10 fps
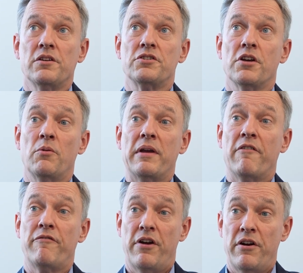So we
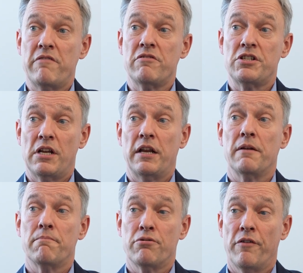have very
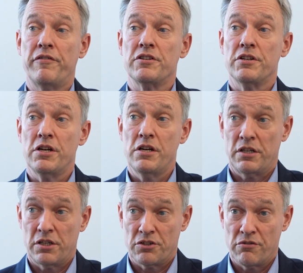resilient profits and
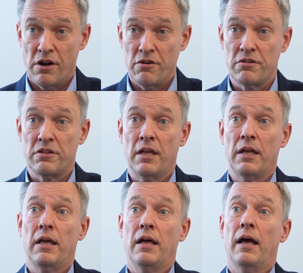earnings growth
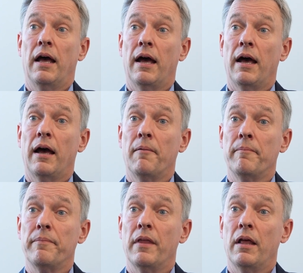
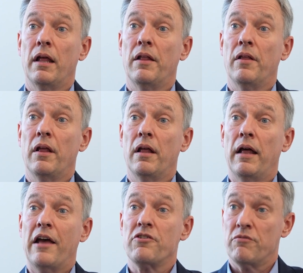
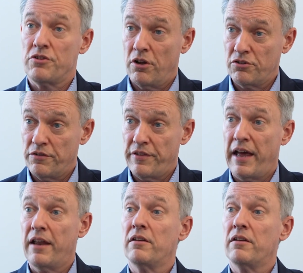as a result of that,